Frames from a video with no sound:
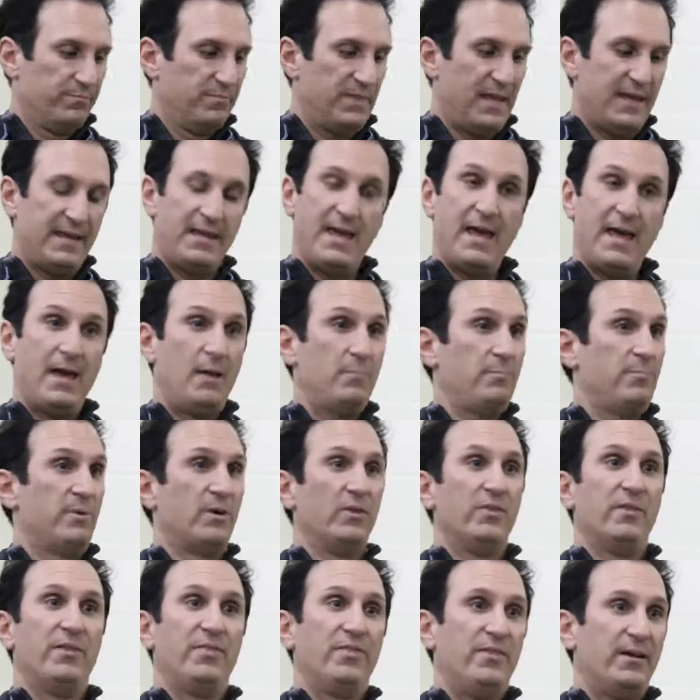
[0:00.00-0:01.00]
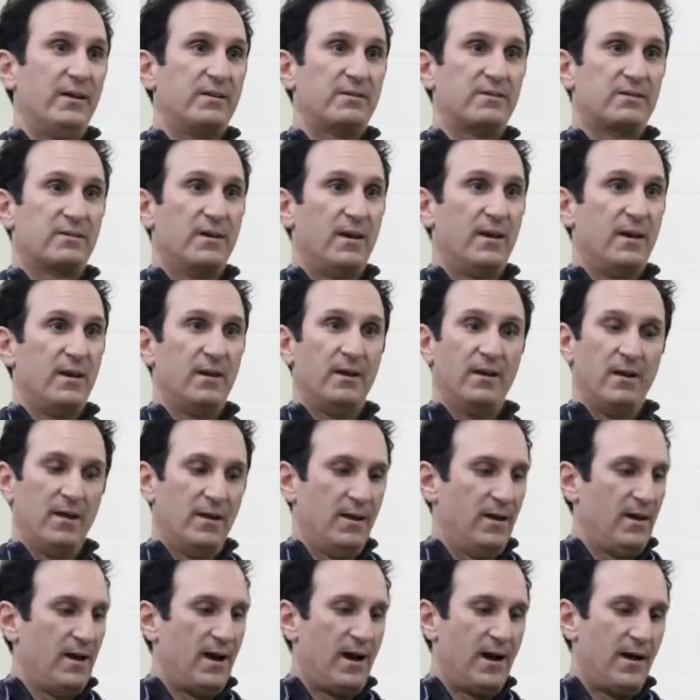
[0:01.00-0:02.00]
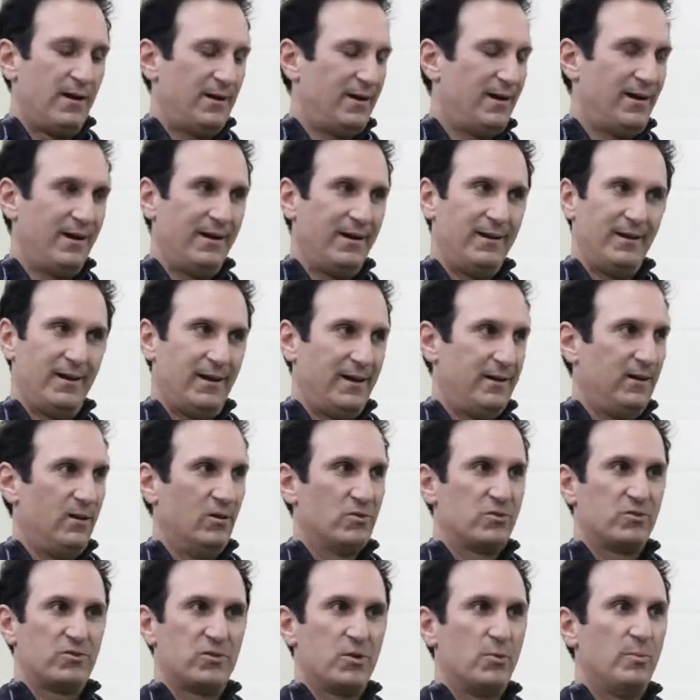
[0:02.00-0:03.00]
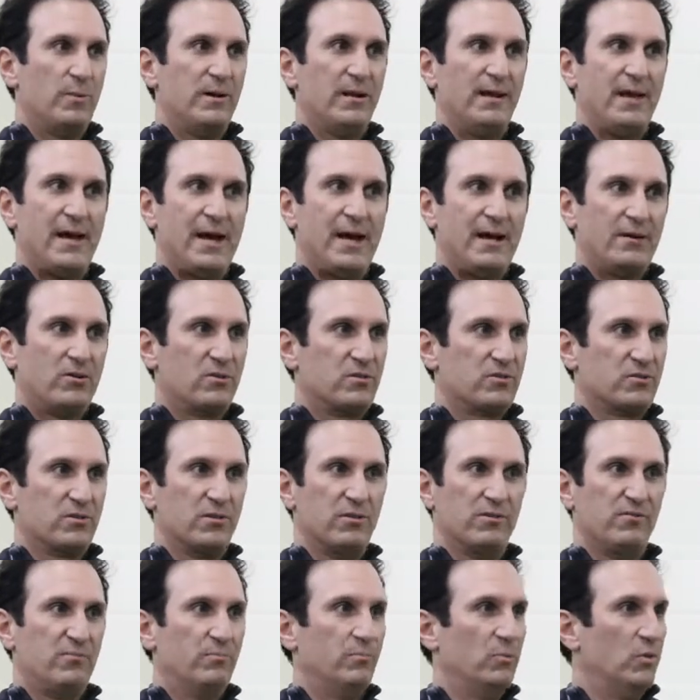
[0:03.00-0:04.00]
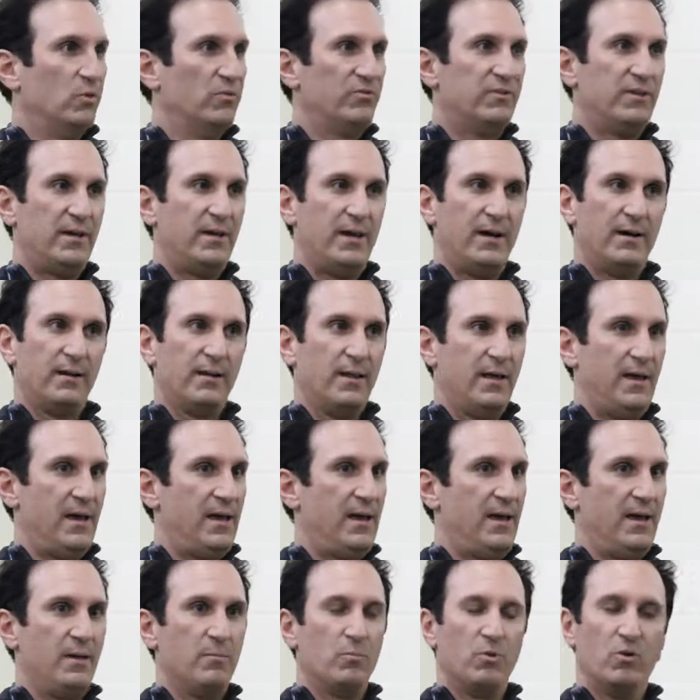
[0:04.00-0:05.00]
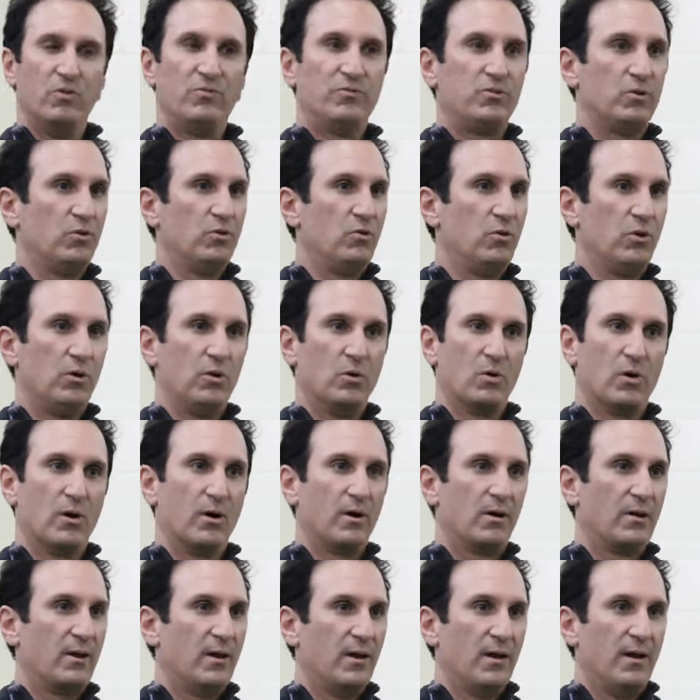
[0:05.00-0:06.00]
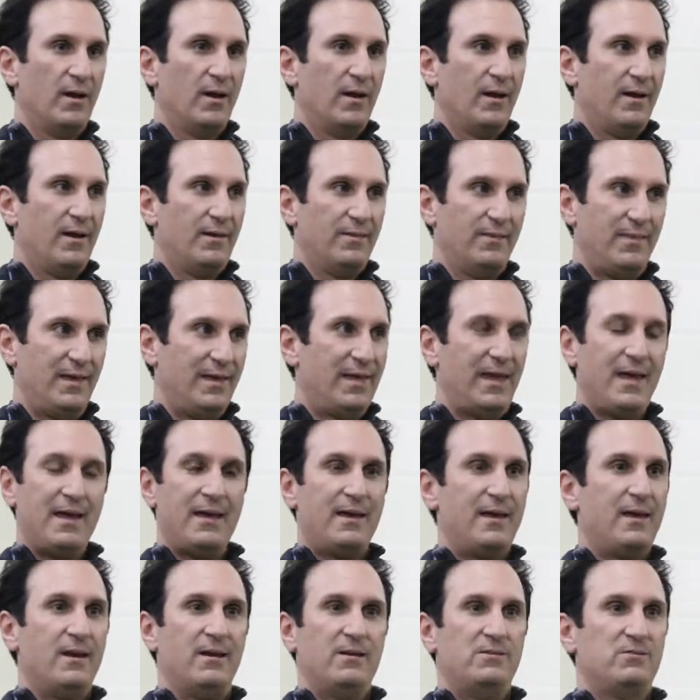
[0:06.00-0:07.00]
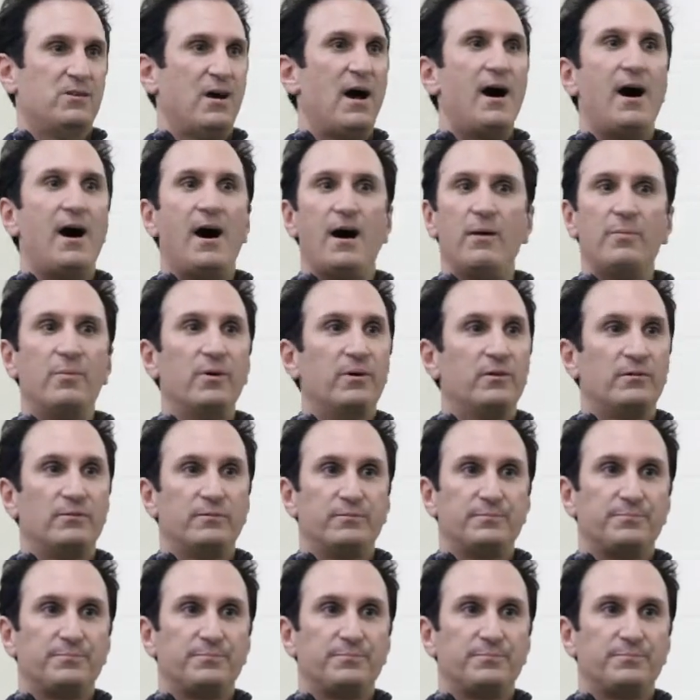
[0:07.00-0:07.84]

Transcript: They can't build the thick skin. I know so many actors that have moved to LA, moved to New York, they can't get a job.